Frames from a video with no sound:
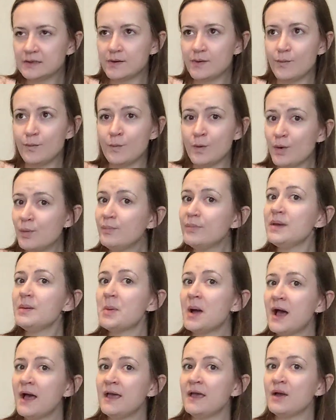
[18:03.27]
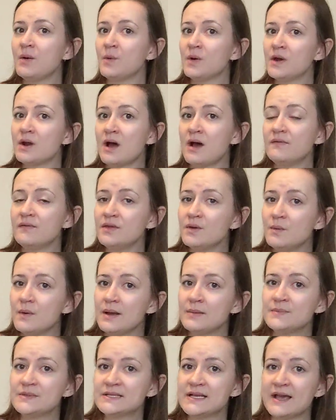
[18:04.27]
won't be buying one off of the
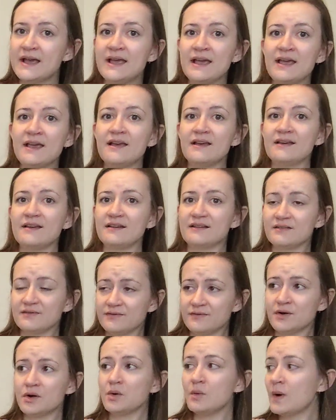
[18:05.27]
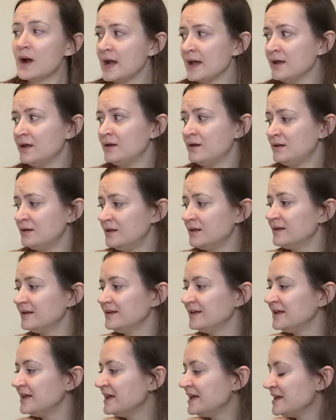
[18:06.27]
website for a while.
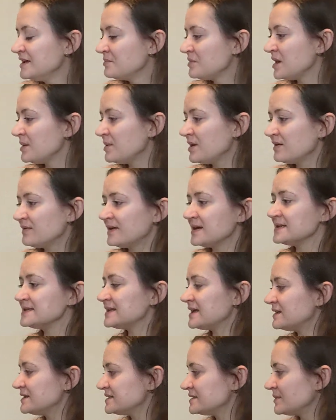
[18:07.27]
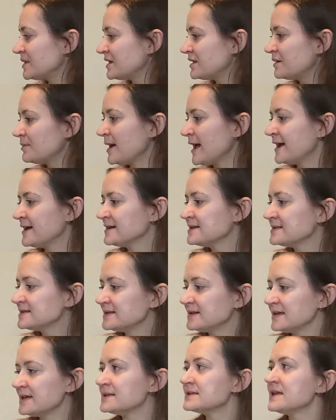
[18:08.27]
Maybe if I sell some other bags
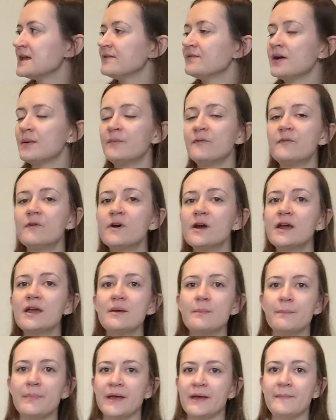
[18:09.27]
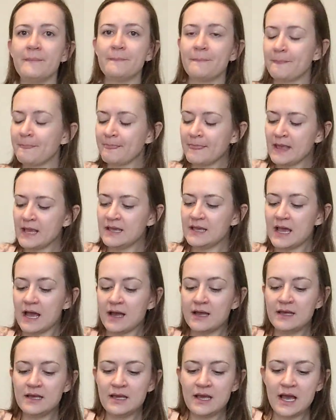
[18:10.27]
to like save up for it, but yeah,
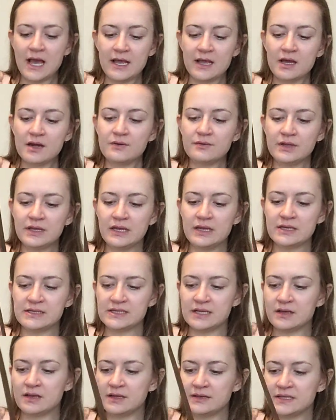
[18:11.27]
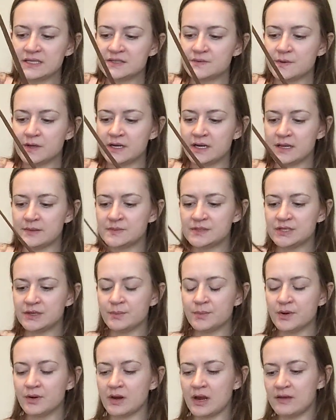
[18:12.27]
I got a really good deal on this one. I'm
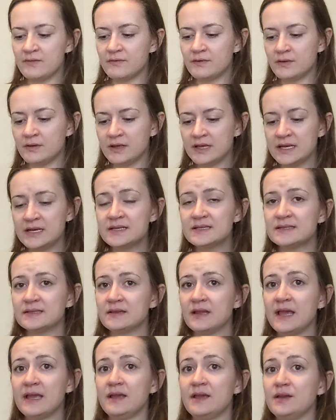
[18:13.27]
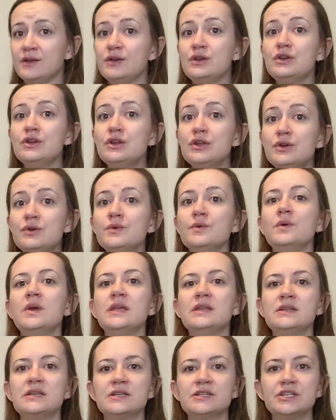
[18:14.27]
super grateful. It is like new
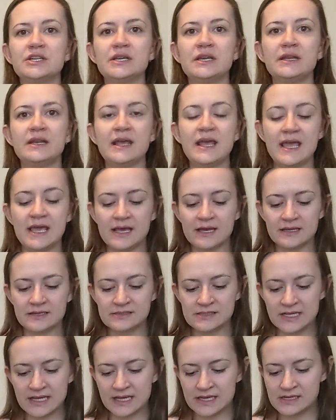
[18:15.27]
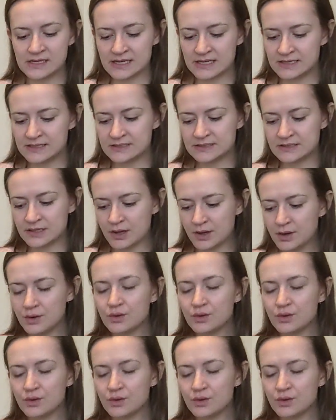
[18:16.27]
condition and it is